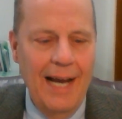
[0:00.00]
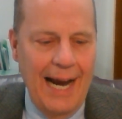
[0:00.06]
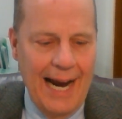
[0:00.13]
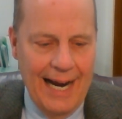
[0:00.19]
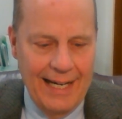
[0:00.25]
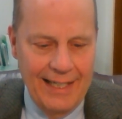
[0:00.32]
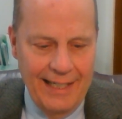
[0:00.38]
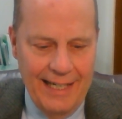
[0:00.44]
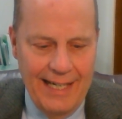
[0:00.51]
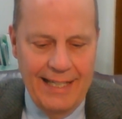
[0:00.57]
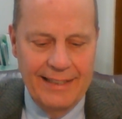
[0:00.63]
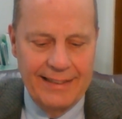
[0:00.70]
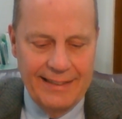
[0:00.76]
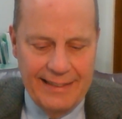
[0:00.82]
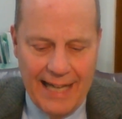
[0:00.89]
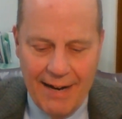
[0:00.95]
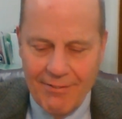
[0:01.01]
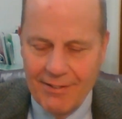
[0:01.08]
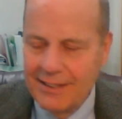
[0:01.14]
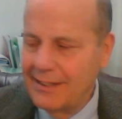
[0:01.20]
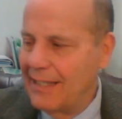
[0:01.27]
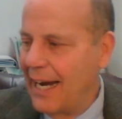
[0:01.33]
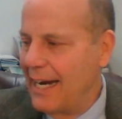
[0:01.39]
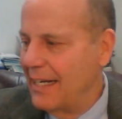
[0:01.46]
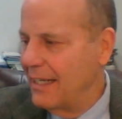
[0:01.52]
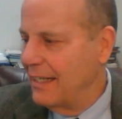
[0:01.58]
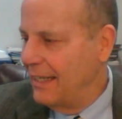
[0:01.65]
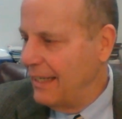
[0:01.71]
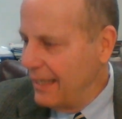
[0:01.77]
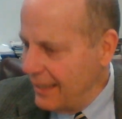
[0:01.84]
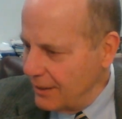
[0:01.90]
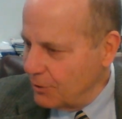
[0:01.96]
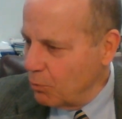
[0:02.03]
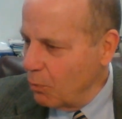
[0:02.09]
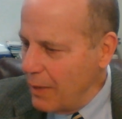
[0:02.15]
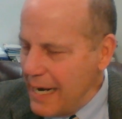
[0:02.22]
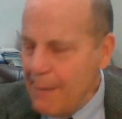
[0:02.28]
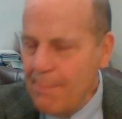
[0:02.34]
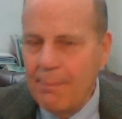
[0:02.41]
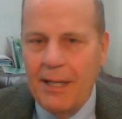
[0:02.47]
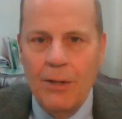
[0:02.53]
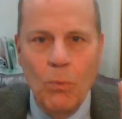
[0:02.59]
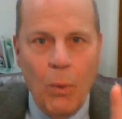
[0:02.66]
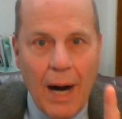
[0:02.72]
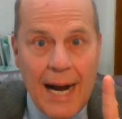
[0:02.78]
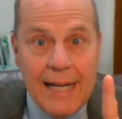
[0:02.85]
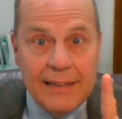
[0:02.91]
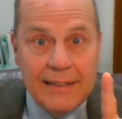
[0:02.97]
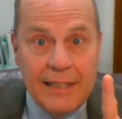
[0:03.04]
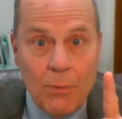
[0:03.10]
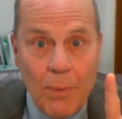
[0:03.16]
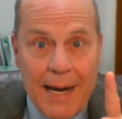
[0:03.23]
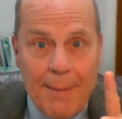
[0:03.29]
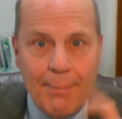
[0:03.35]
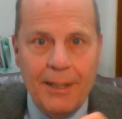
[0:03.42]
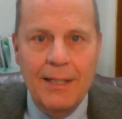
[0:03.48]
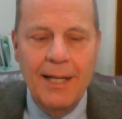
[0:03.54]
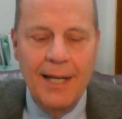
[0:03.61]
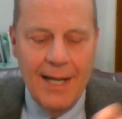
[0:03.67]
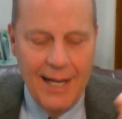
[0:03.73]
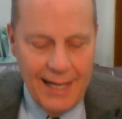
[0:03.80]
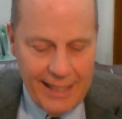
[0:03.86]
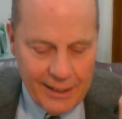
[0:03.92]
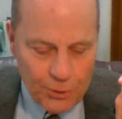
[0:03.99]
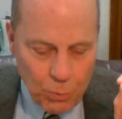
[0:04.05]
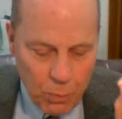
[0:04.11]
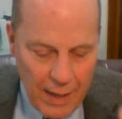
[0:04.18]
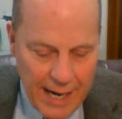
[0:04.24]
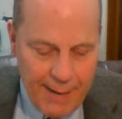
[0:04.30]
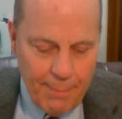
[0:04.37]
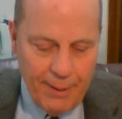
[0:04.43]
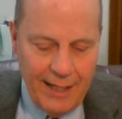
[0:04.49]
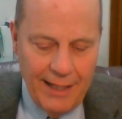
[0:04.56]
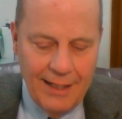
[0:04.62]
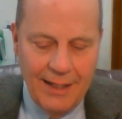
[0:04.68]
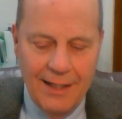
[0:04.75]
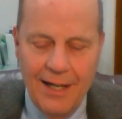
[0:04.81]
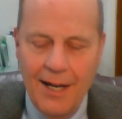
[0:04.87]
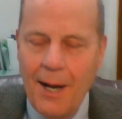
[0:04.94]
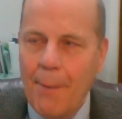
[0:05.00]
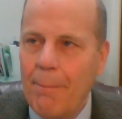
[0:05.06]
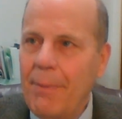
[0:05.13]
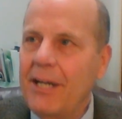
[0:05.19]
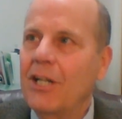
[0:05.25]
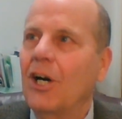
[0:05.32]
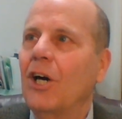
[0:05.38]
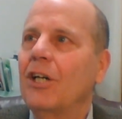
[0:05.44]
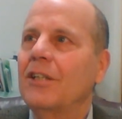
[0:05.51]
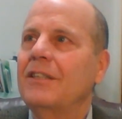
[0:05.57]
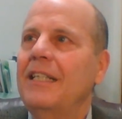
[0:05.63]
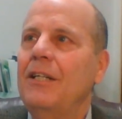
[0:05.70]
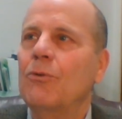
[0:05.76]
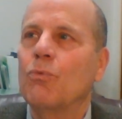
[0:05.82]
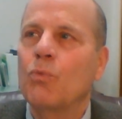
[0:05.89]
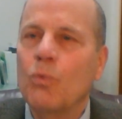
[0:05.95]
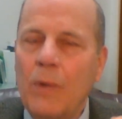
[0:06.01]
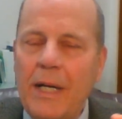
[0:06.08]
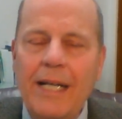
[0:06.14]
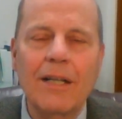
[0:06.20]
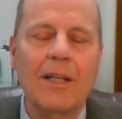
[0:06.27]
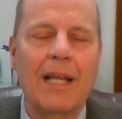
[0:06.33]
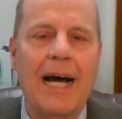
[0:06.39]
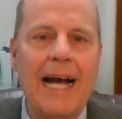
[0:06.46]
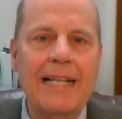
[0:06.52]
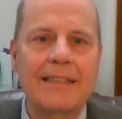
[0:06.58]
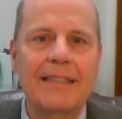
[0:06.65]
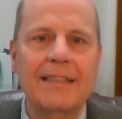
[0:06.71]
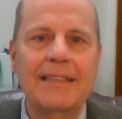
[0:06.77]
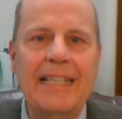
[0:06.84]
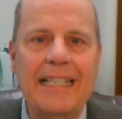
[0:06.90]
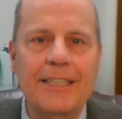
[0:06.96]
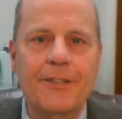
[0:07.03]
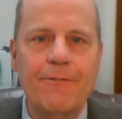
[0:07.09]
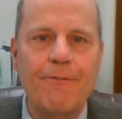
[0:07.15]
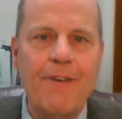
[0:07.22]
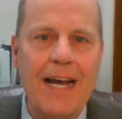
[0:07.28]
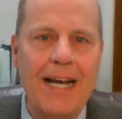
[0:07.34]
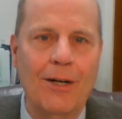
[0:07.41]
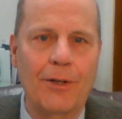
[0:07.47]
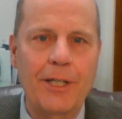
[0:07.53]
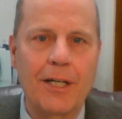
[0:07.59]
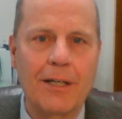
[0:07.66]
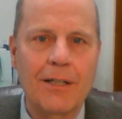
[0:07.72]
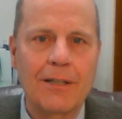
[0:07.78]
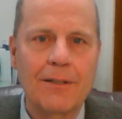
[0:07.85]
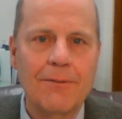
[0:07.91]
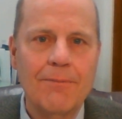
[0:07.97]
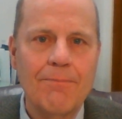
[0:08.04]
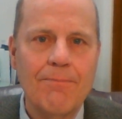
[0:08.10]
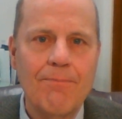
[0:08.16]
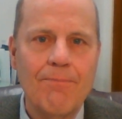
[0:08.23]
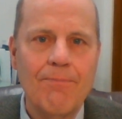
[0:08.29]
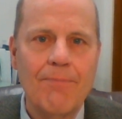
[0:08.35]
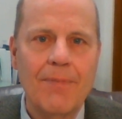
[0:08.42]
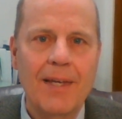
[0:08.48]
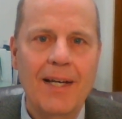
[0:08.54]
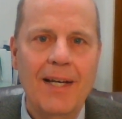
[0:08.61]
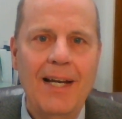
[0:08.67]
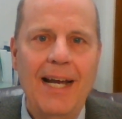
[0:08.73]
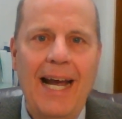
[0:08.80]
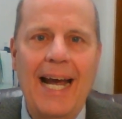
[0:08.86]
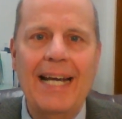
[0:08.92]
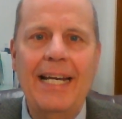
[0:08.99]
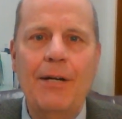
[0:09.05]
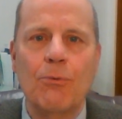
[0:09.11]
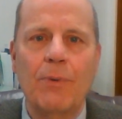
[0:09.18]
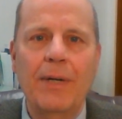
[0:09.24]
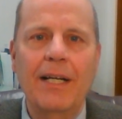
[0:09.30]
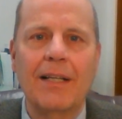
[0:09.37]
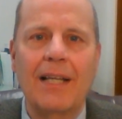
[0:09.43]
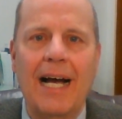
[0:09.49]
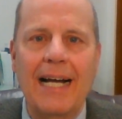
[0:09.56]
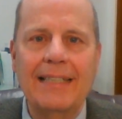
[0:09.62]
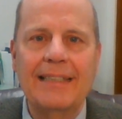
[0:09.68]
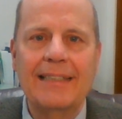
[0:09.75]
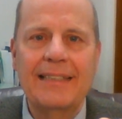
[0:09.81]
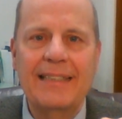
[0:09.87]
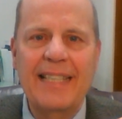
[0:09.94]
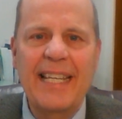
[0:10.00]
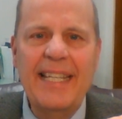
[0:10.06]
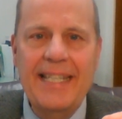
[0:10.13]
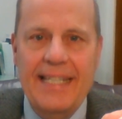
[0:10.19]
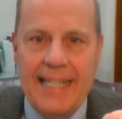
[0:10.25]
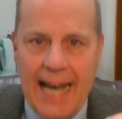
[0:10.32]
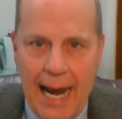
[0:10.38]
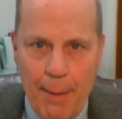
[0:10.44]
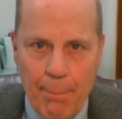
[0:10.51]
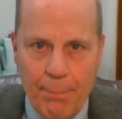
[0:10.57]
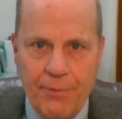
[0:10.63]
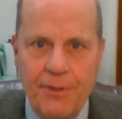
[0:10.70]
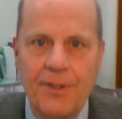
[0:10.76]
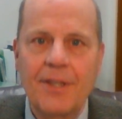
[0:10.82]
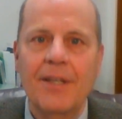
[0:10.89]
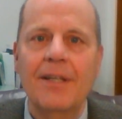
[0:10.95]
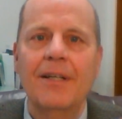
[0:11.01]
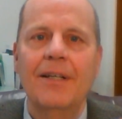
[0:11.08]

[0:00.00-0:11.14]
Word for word: and he's devastated. He's weeping. Why is he weeping? He's weeping because he realizes his failure, and he realizes the depth